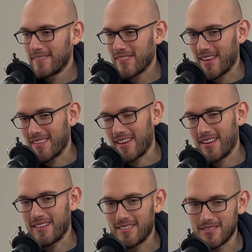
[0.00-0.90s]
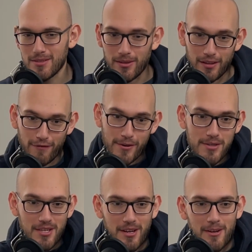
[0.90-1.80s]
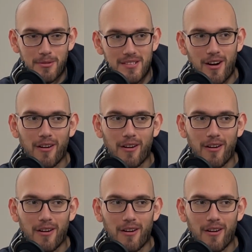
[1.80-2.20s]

And then so like the first year was all